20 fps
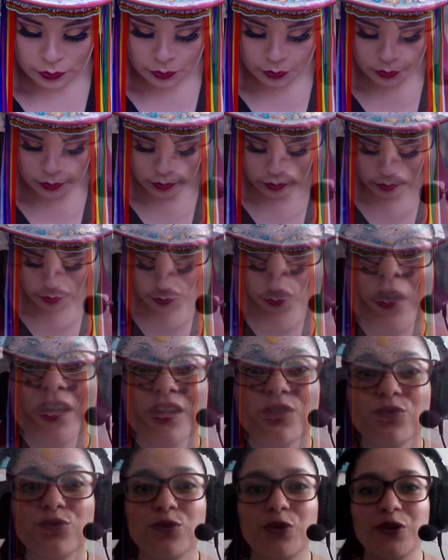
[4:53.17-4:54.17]
I am
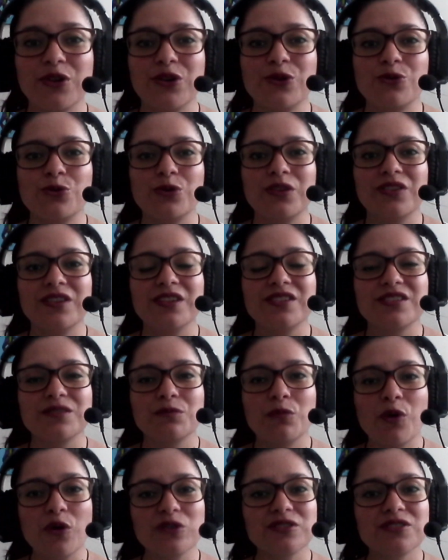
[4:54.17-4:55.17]
waiting for you in this
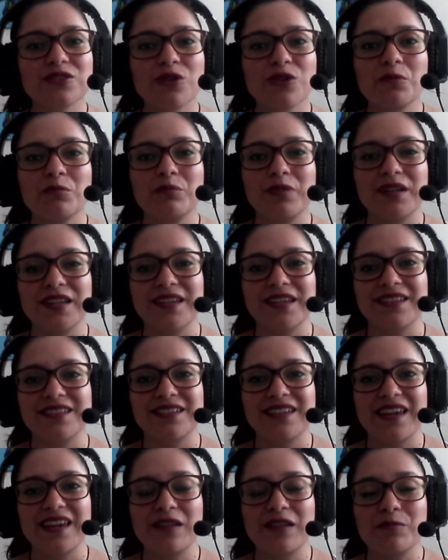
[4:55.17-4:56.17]
most complete
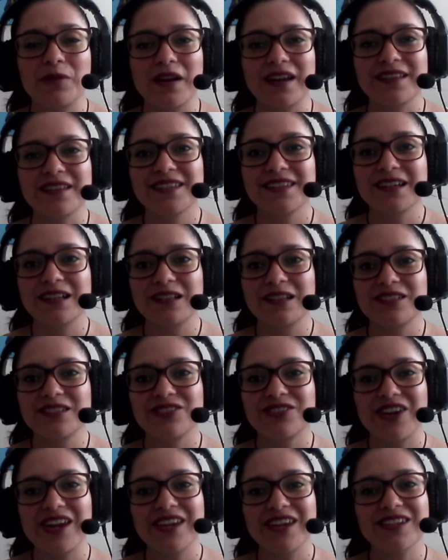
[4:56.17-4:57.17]
and practical
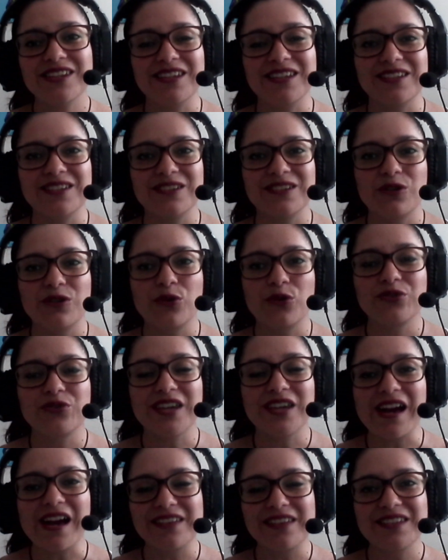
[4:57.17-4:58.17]
training of
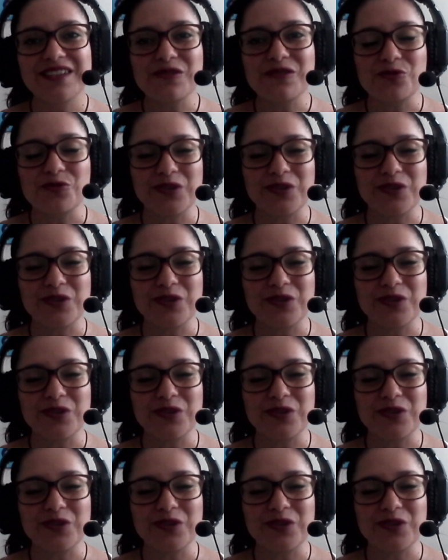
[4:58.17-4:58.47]
the Andean